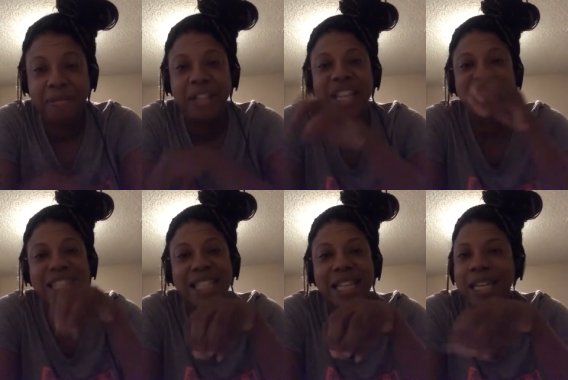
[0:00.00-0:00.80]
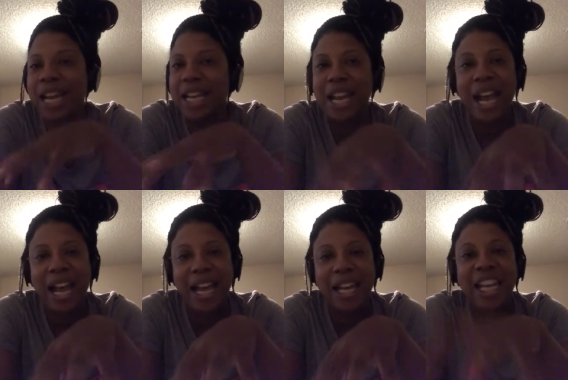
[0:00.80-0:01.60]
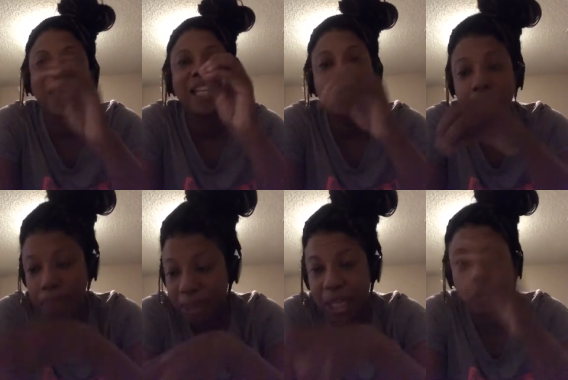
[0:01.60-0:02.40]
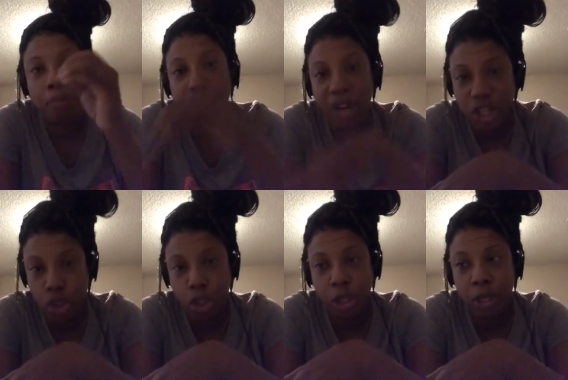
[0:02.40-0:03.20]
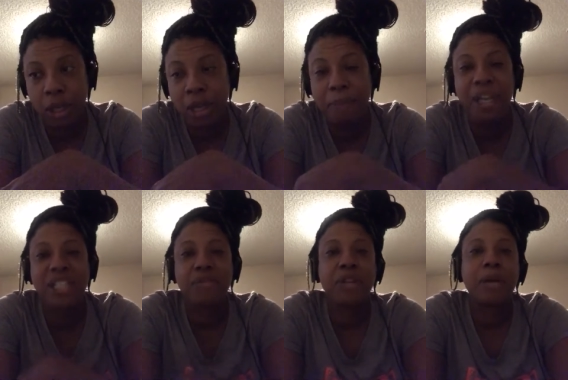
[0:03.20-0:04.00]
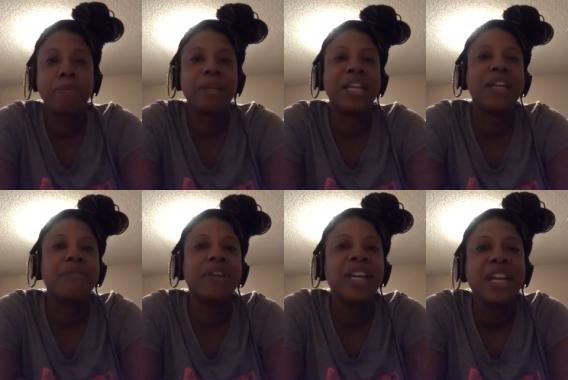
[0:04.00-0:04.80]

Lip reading: They sink, not die, into the pit, depression, because of non-belief.